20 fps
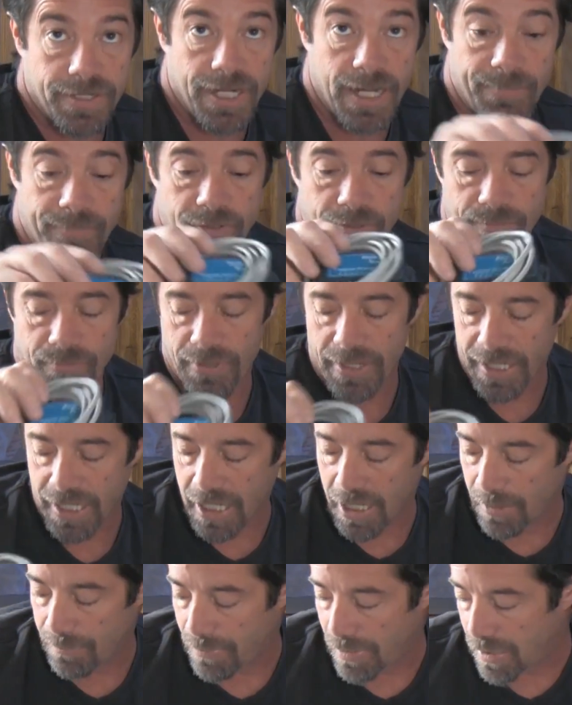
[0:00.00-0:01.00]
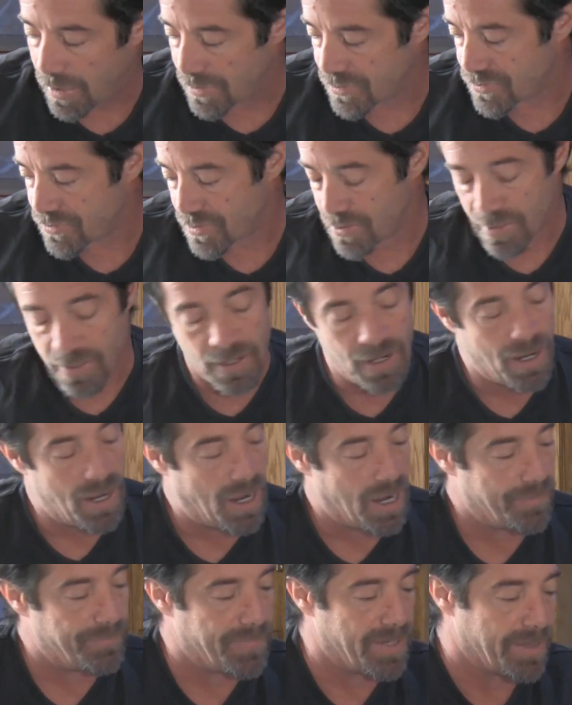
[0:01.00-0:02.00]
the Neptune breakout box,
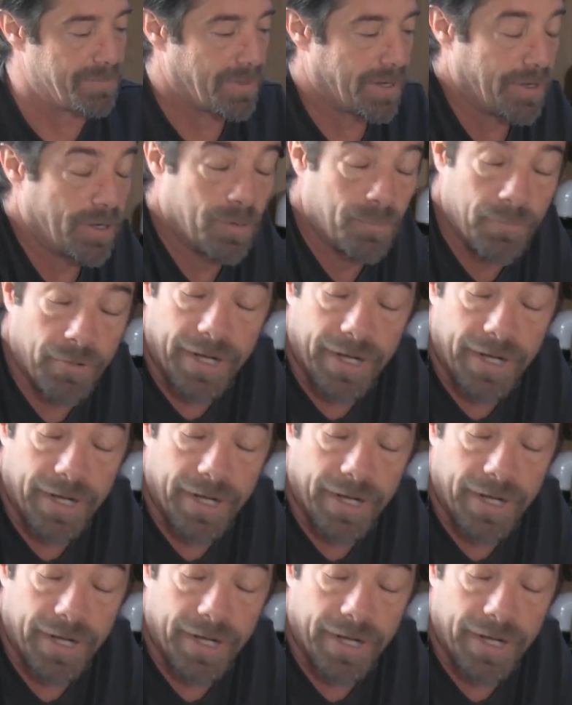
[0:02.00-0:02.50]
I've made my own